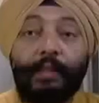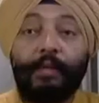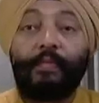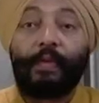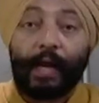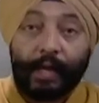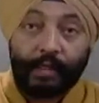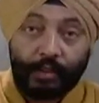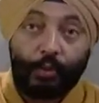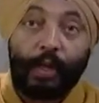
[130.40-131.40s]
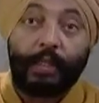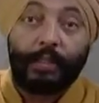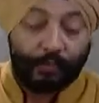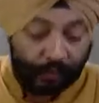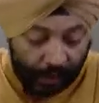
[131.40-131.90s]
the fragrance, you get
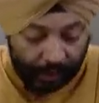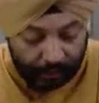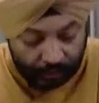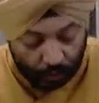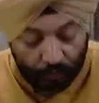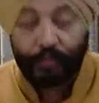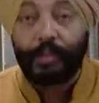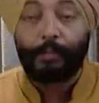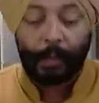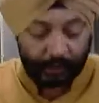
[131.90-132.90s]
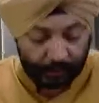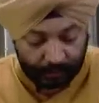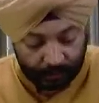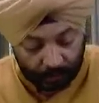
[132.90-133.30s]
this fragrance of the spices,